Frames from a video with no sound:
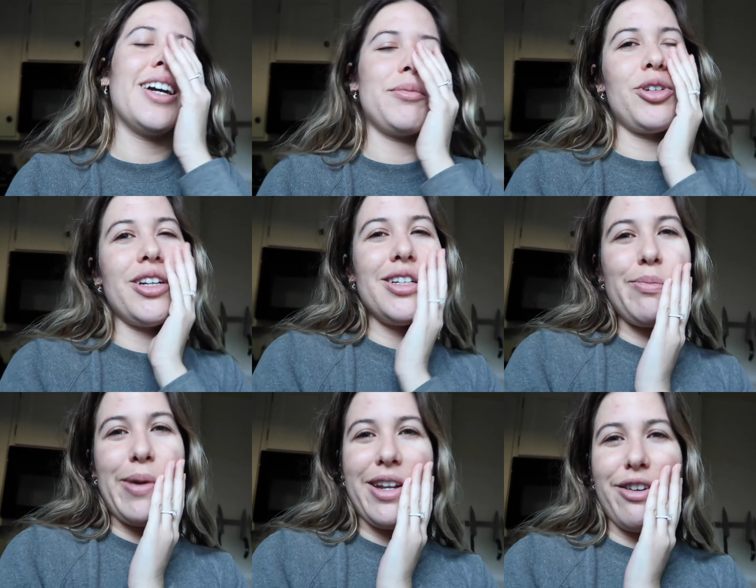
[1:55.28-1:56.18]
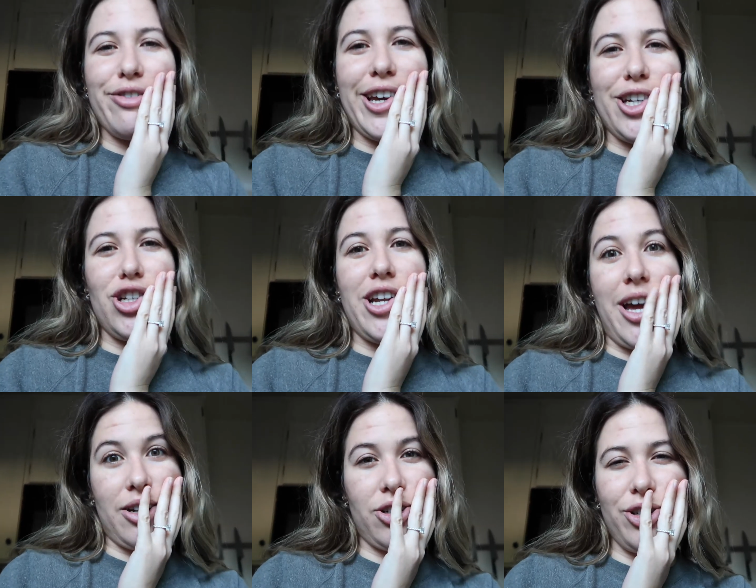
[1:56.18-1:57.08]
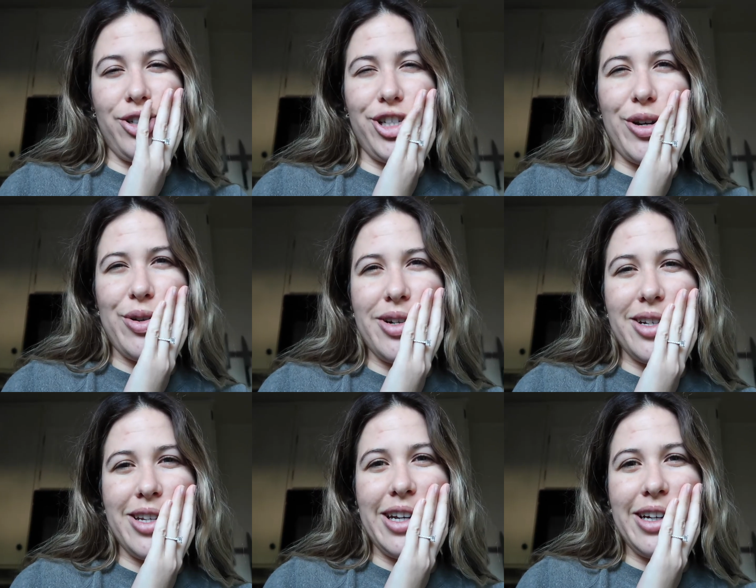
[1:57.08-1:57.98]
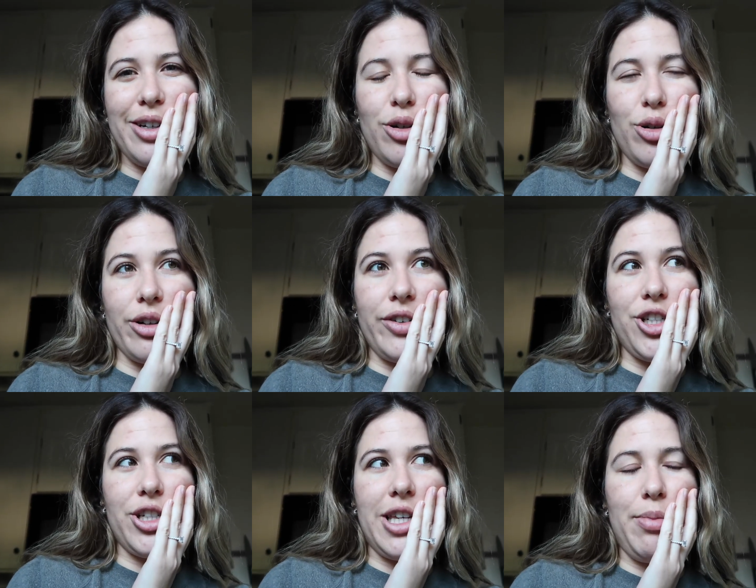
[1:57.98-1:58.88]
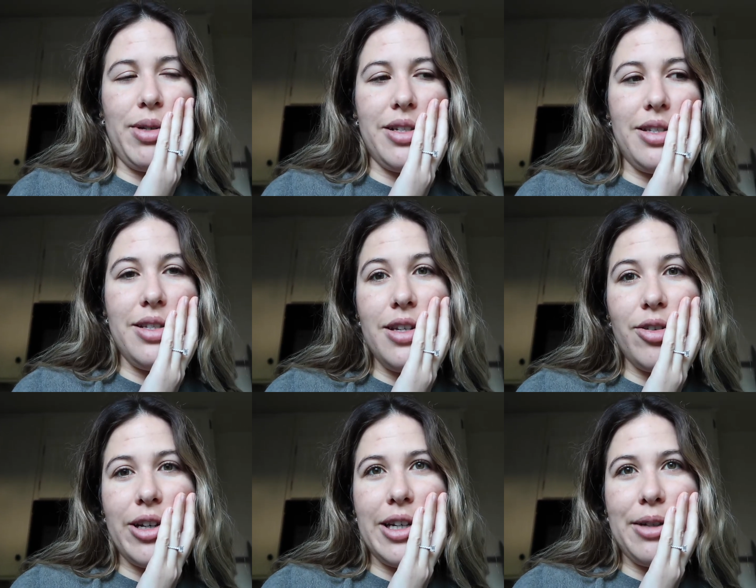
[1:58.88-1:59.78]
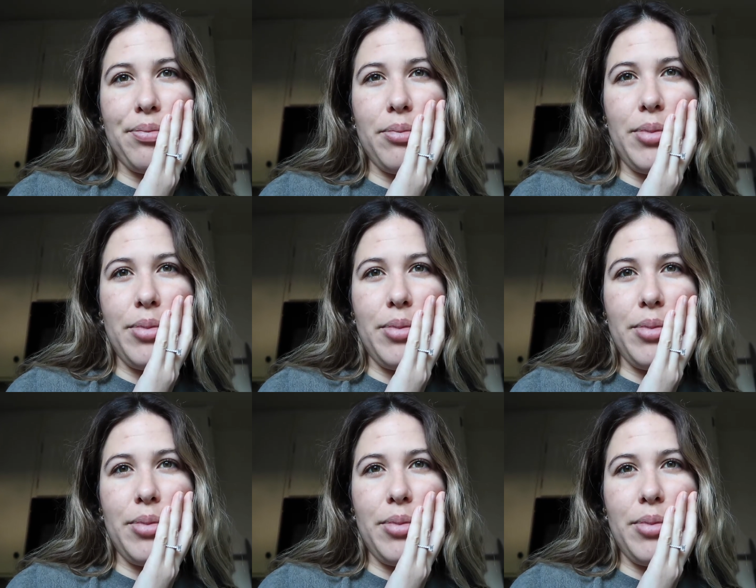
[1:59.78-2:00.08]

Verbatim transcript: I'm trying to debate if I should actually show it on here or if I should keep it a secret